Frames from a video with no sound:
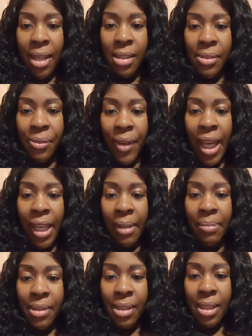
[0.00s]

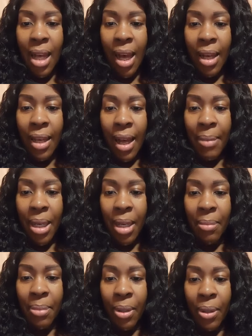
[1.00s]
Fames guy, I'm
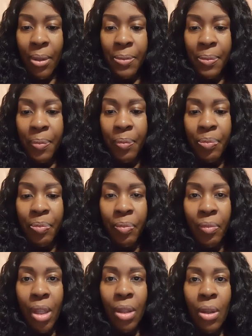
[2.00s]
humbled.
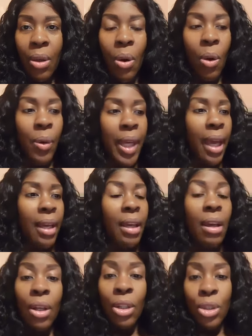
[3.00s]

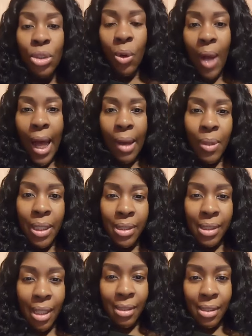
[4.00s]
Okay, so I want
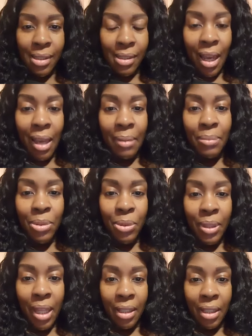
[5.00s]
to take this time
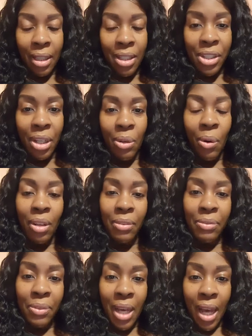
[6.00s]
to thank each and
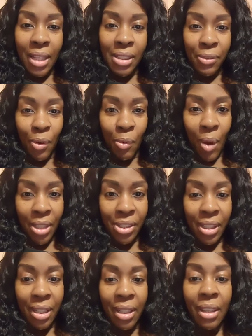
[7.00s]
all of you guys for
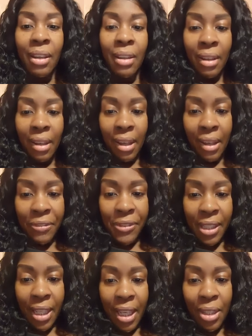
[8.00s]
watching.
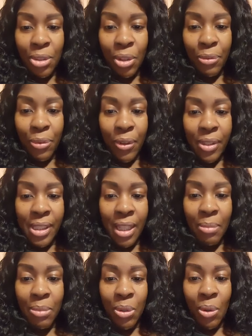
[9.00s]
If tonight is your first
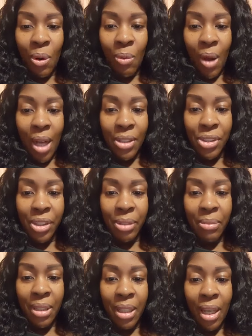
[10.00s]
time you are
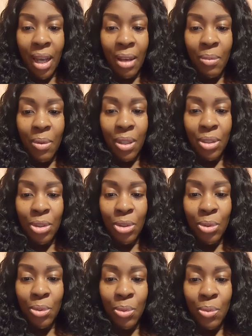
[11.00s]
watching me, I want
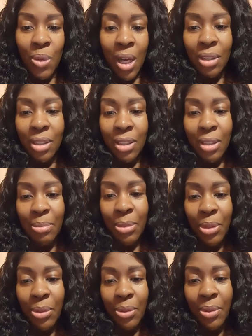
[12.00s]
to
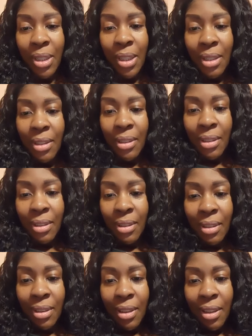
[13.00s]
welcome you.
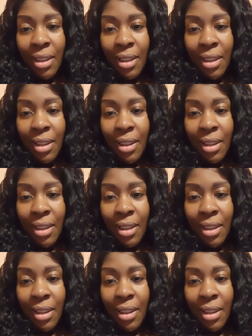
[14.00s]
Give me